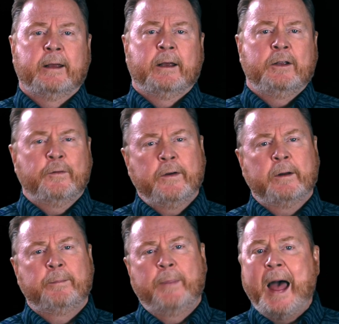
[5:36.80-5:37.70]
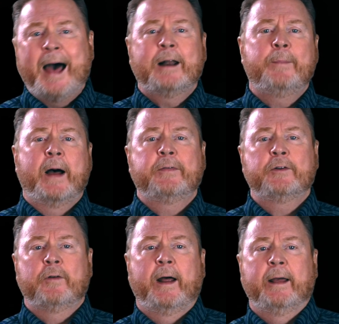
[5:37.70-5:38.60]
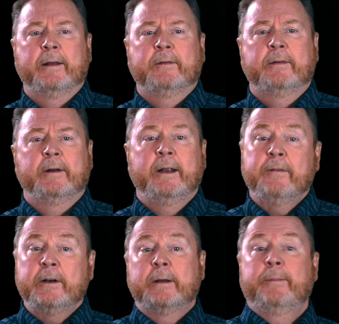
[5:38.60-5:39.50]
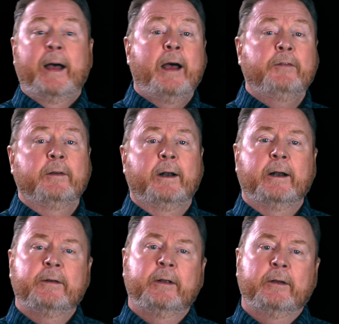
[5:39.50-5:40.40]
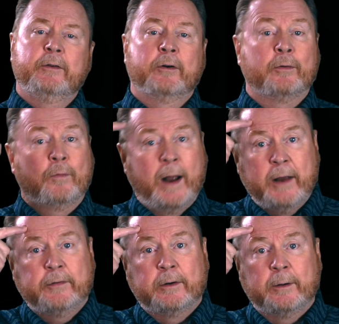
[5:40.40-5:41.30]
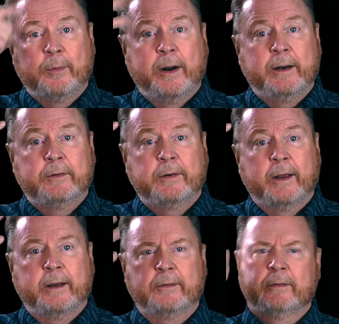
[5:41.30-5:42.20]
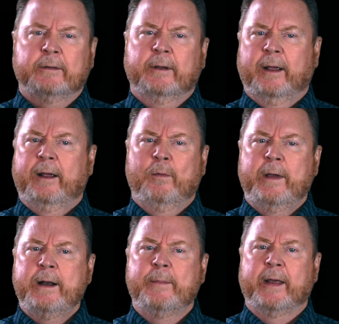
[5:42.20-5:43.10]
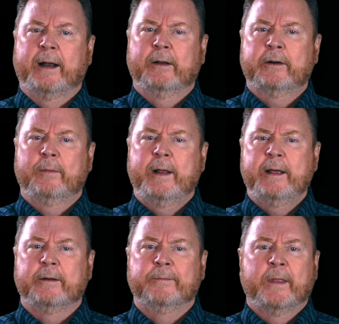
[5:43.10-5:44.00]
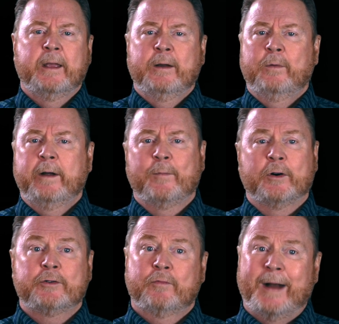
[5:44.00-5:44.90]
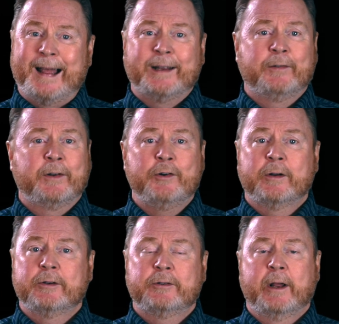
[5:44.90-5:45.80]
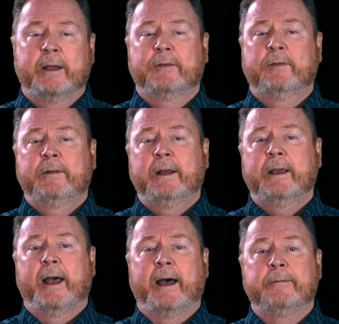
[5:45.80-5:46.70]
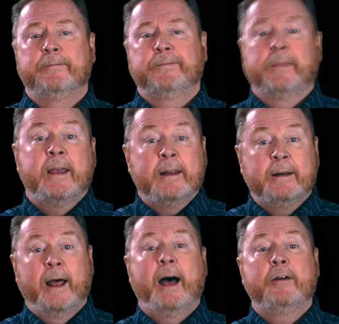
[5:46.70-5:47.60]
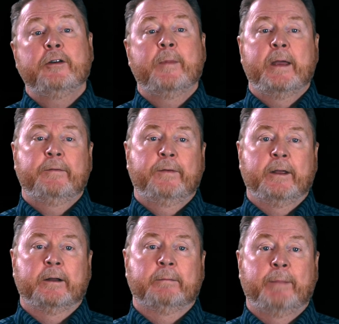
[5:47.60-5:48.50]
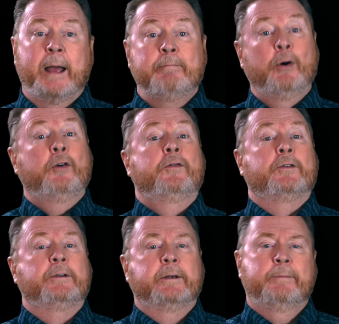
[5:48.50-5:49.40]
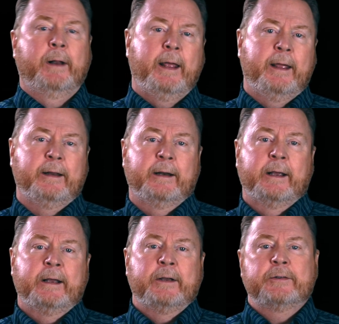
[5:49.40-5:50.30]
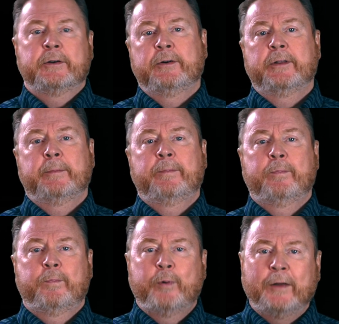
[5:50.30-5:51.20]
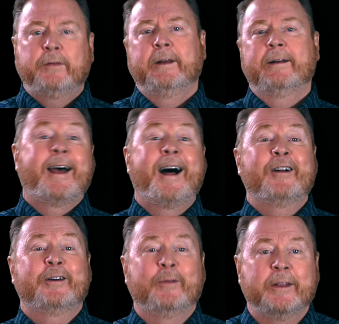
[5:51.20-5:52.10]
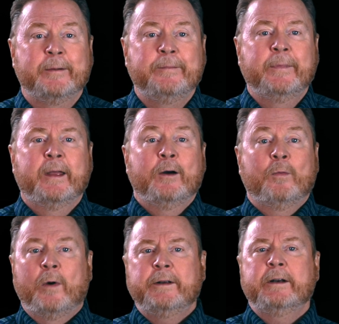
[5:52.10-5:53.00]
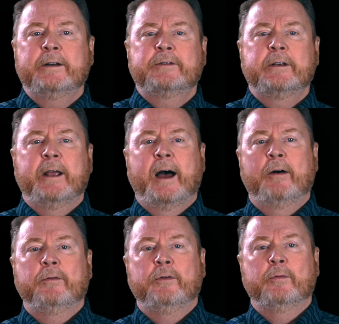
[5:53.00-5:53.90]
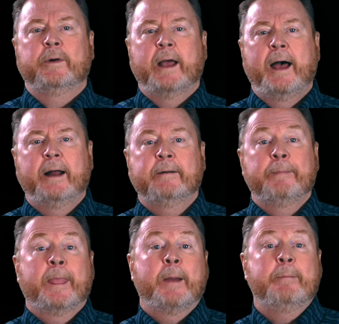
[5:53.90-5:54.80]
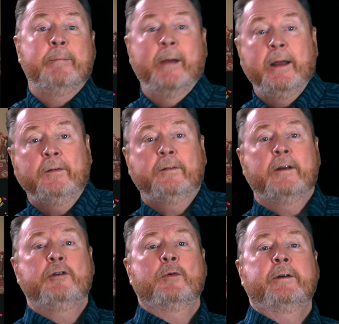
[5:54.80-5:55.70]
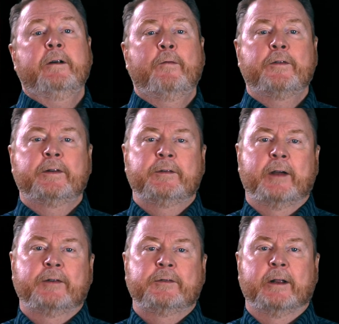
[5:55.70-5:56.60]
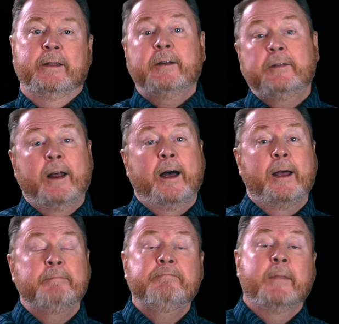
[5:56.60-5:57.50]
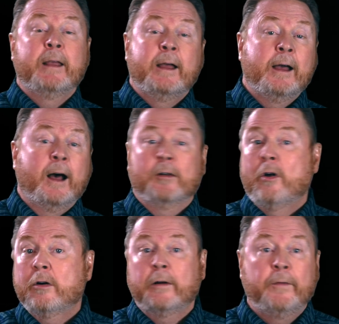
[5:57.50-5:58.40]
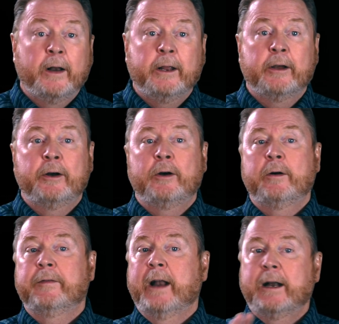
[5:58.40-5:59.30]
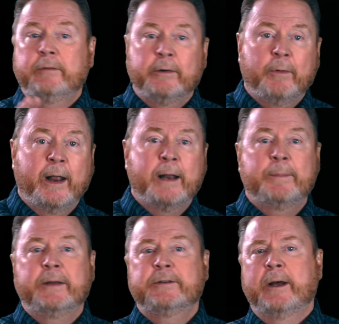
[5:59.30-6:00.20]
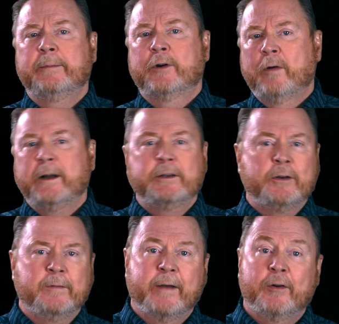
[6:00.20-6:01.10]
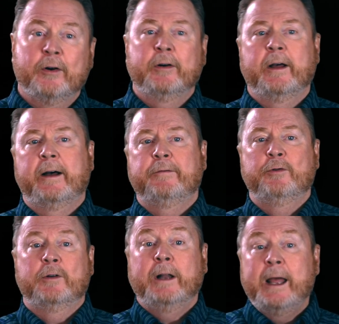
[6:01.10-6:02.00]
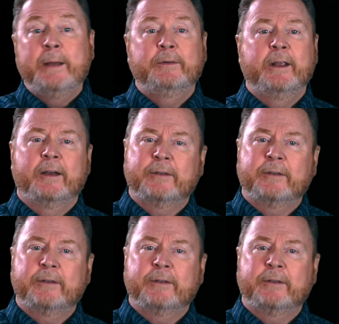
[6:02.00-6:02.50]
You feel bad about the dragons and even compassionate until your rational brain says, hey, wait a minute, look around. We have more dragons than you can shake a stick at. Now you may feel bamboozled and played, so the prescient algorithm, wanting to see how you react, may send you a different suggestion. This time, a longer video of an angry rant by some crazy you've never heard of who claims he has